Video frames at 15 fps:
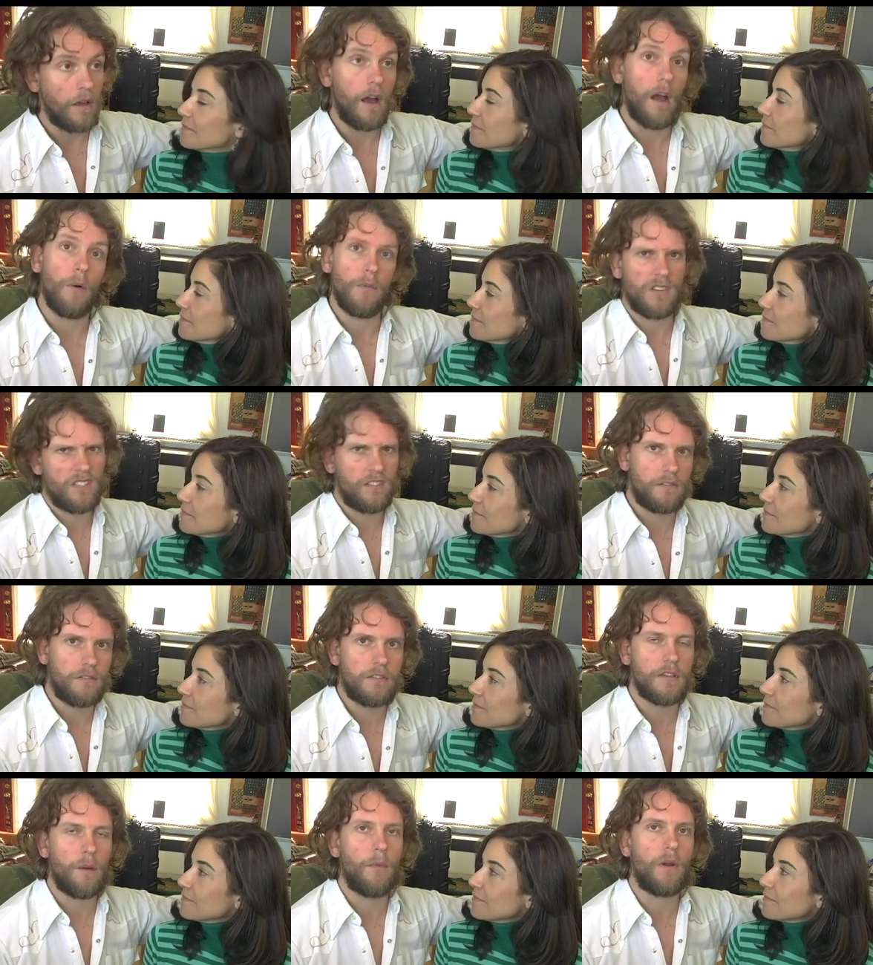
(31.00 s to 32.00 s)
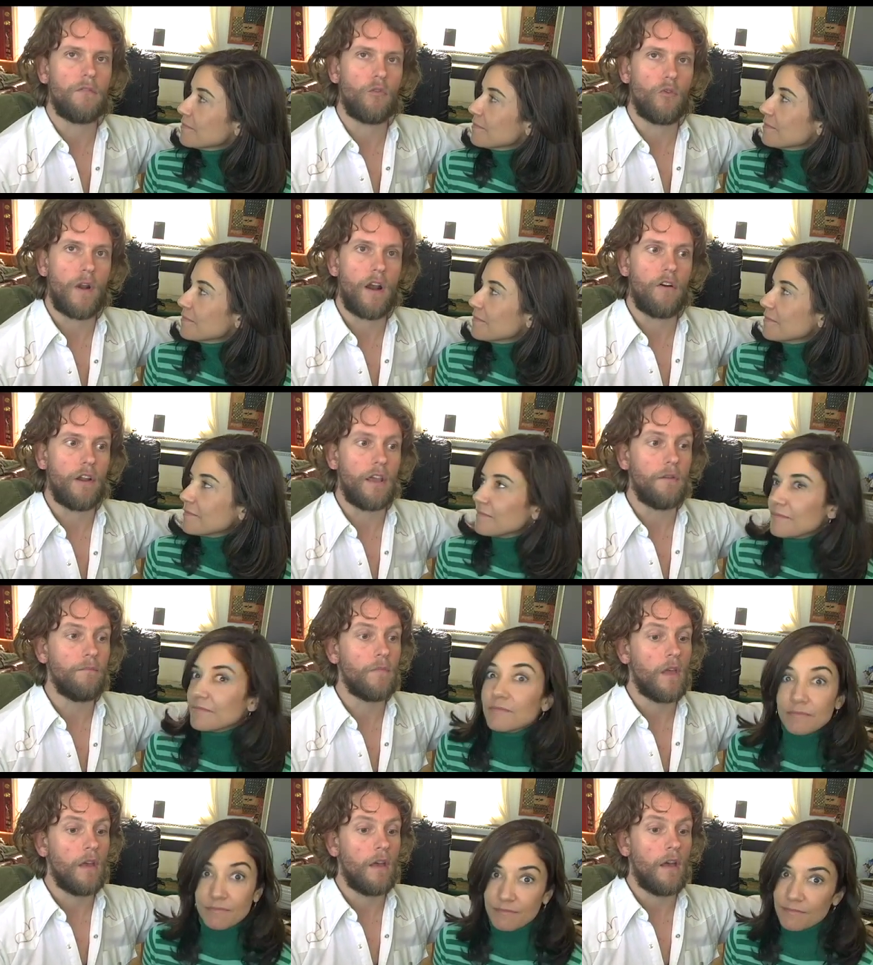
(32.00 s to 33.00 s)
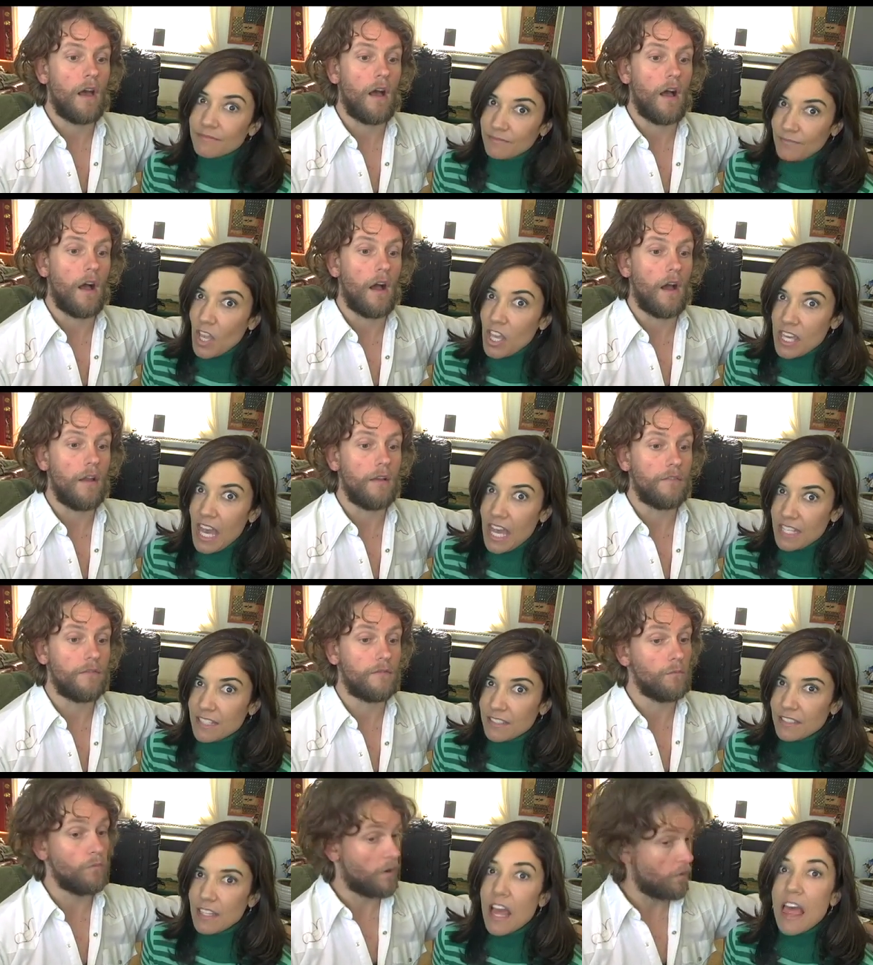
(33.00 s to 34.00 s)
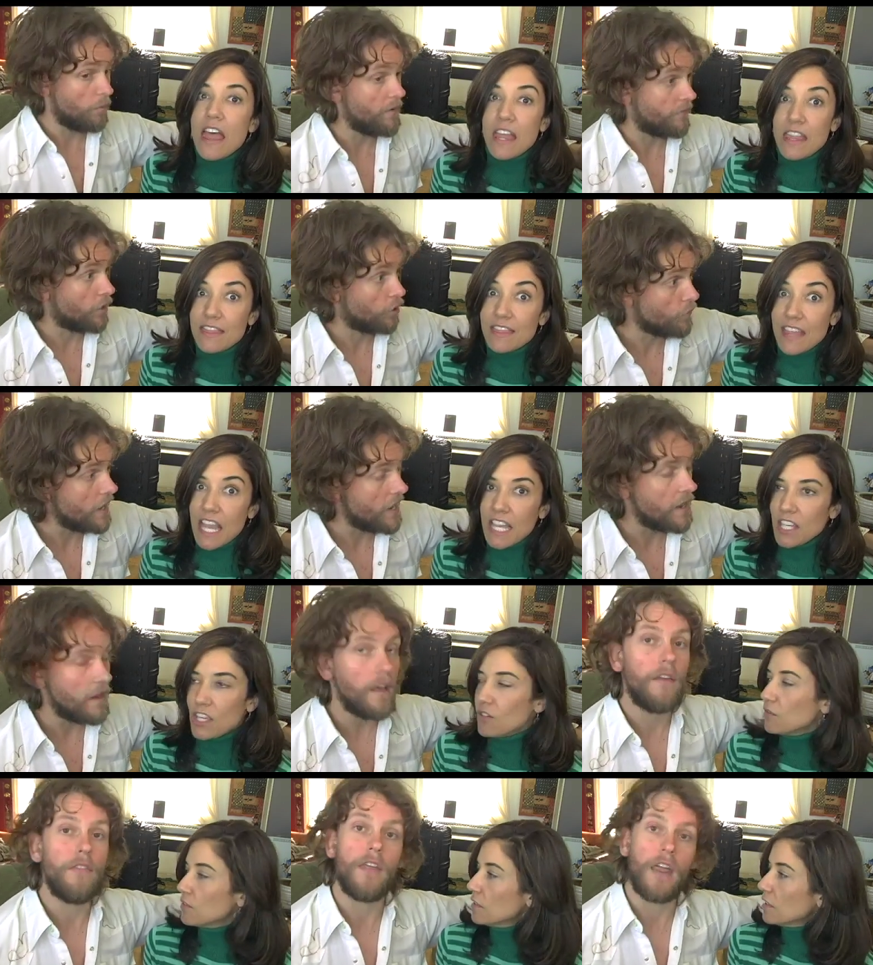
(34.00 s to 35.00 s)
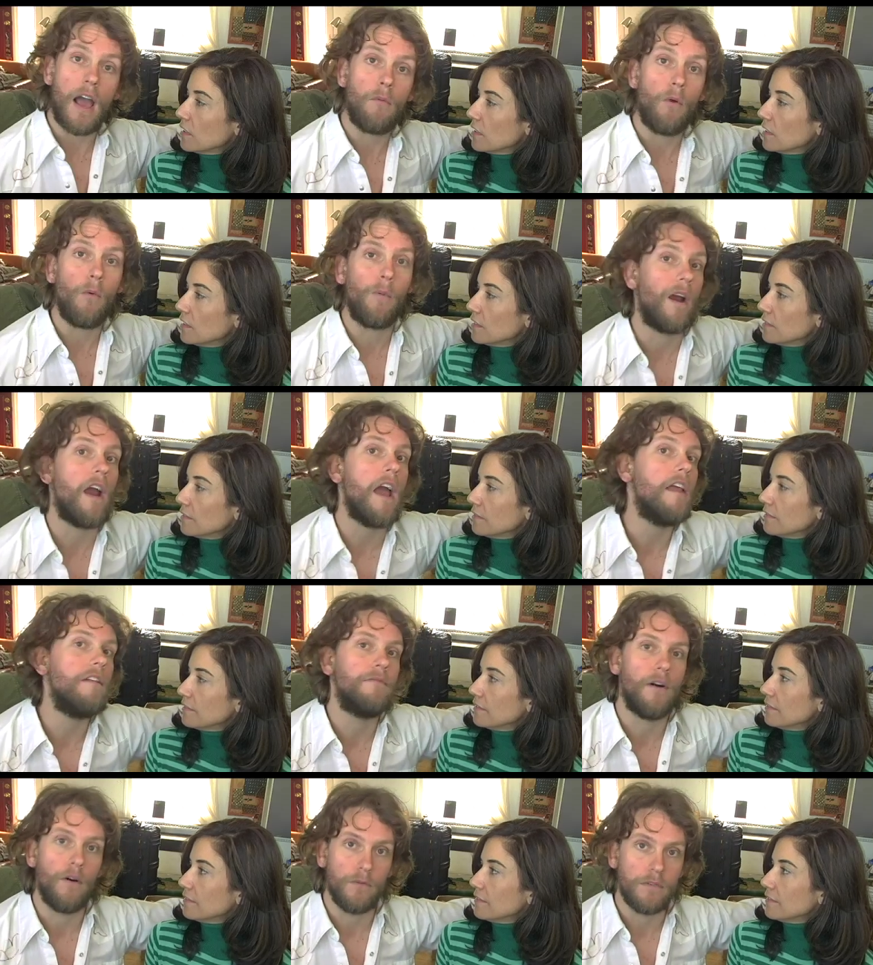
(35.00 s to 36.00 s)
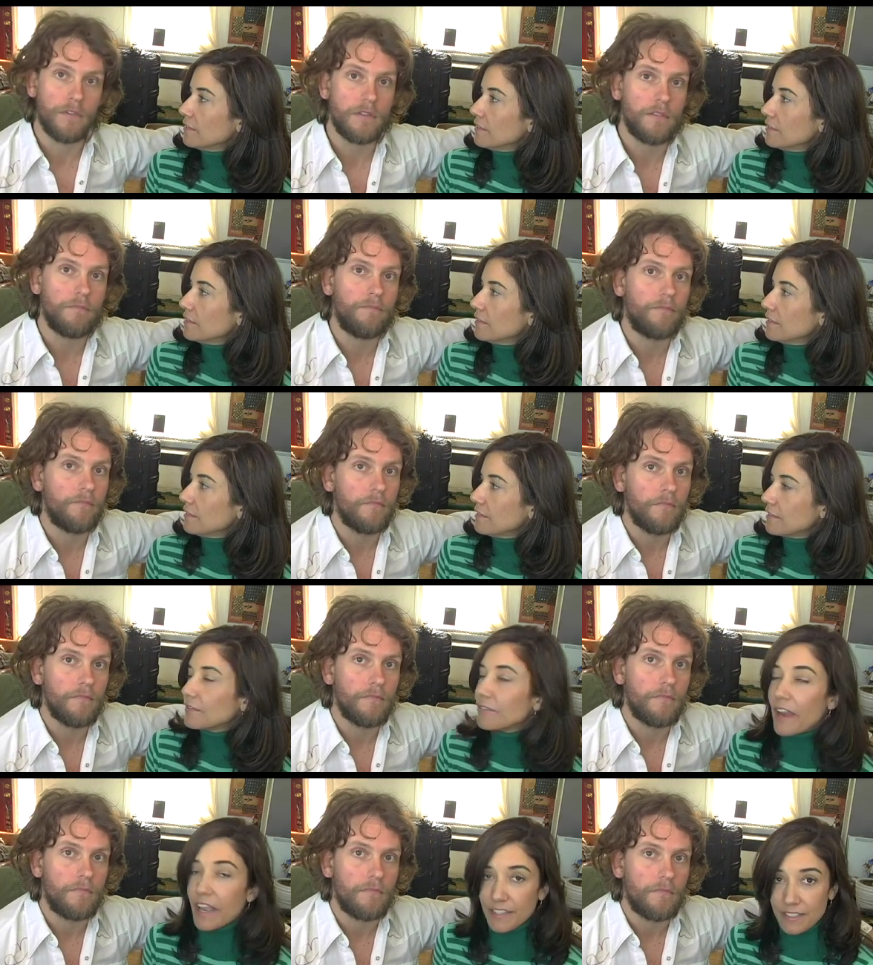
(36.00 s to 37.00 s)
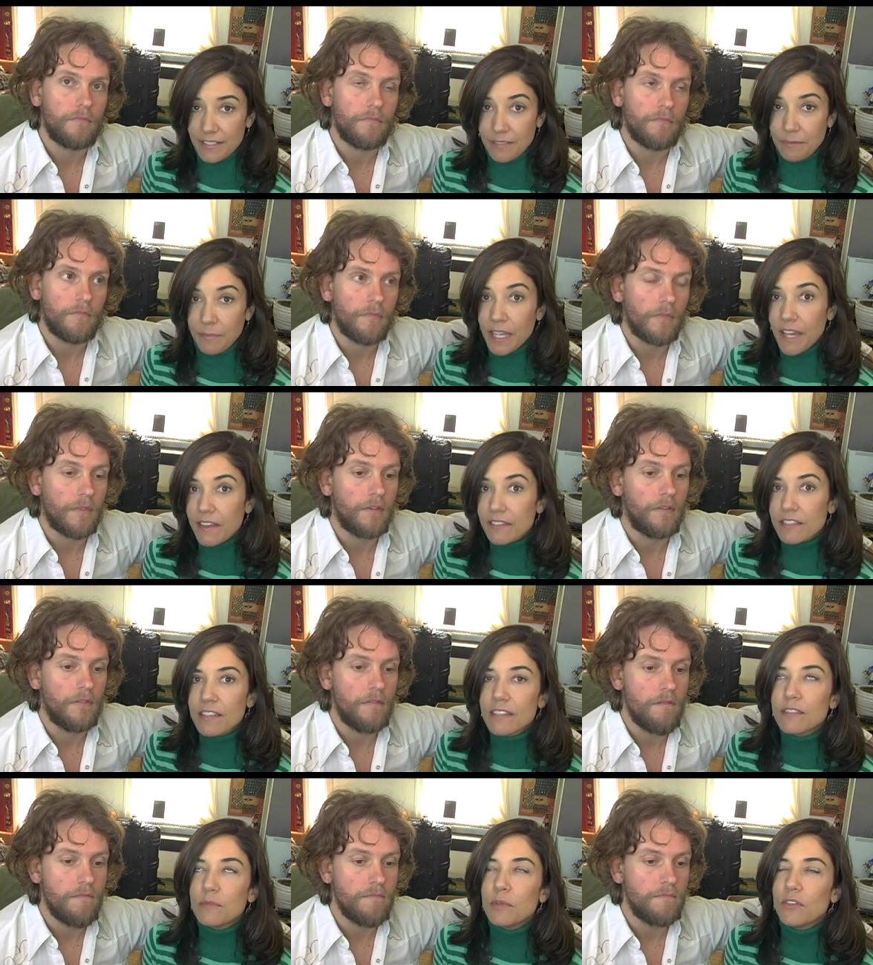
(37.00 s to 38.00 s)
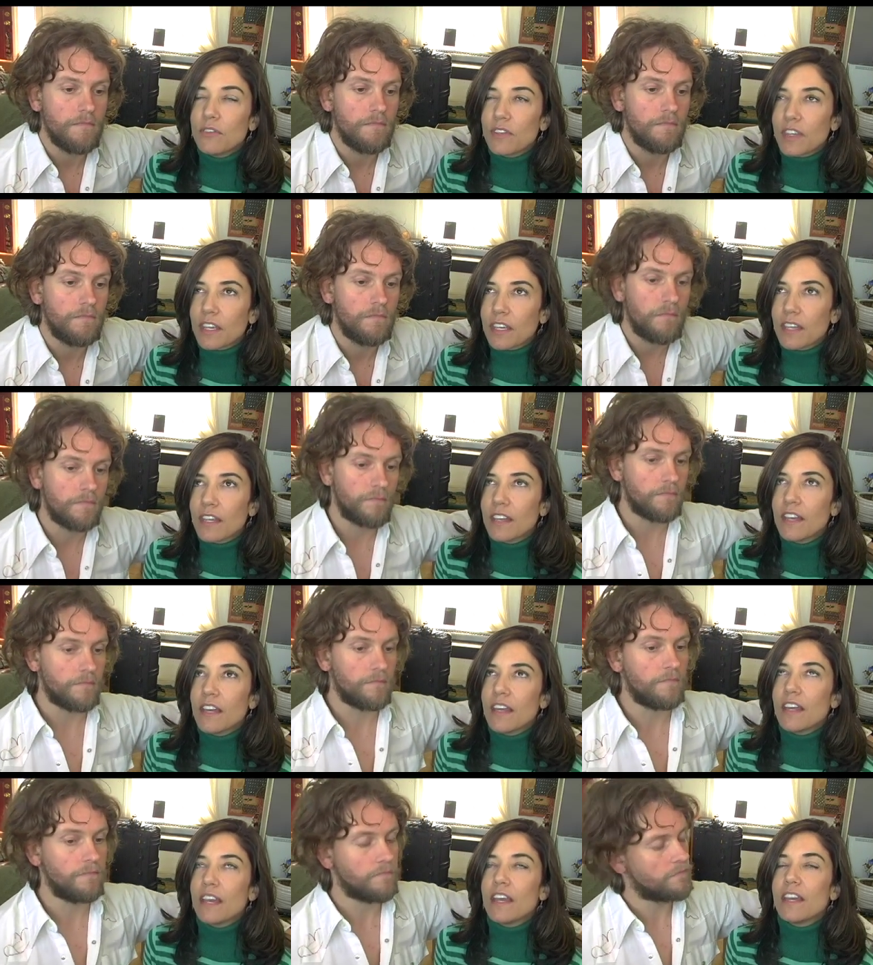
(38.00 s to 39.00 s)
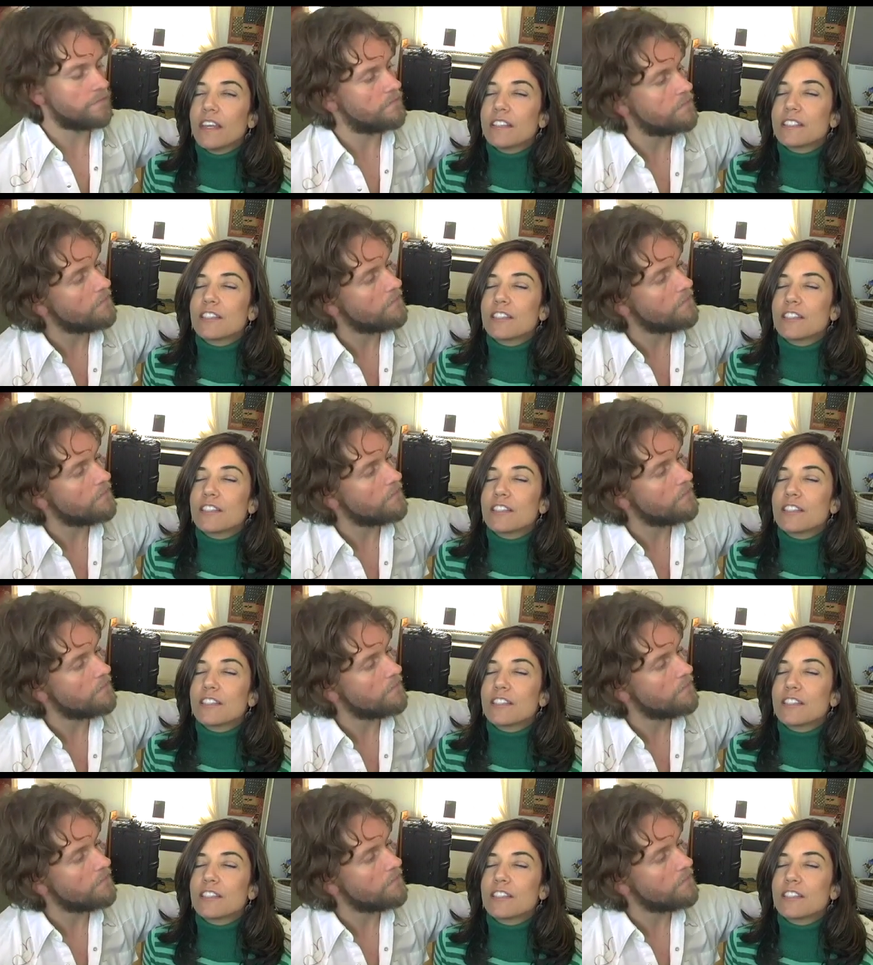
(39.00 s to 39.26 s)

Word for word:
Speaker 1: uh, which is somewhat of a rarity. Uh, it's we've agreed that I will wear headphones.
Speaker 2: Right, because his music is